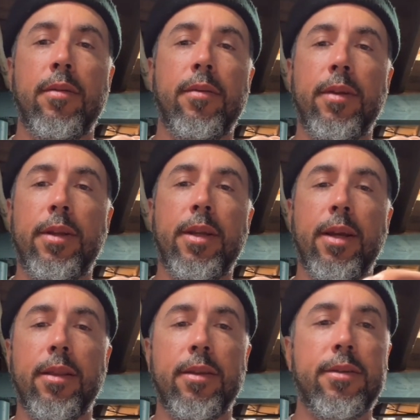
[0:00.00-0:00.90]
Really
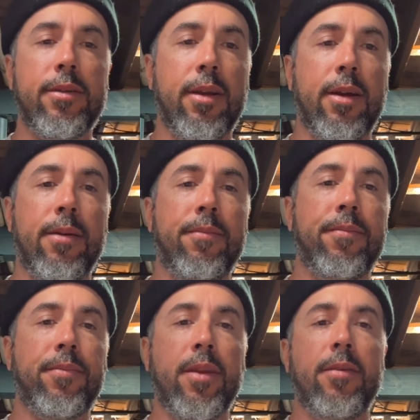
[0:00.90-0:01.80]
digging this
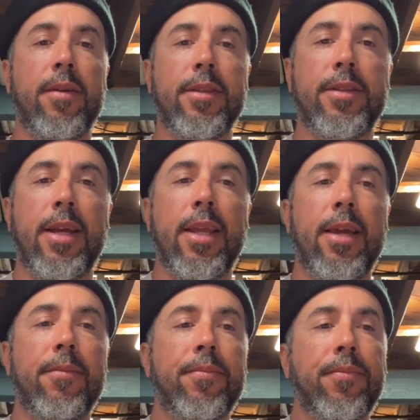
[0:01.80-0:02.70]

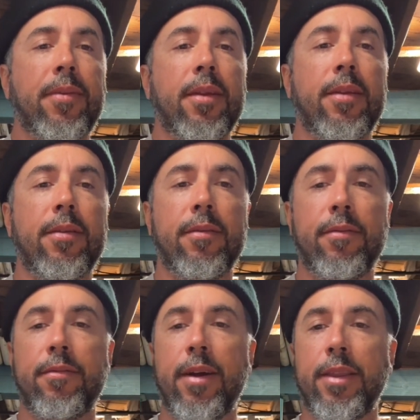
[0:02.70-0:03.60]
Renzetti,
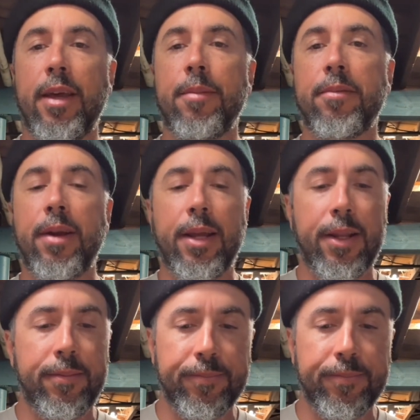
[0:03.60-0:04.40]
finally upgraded.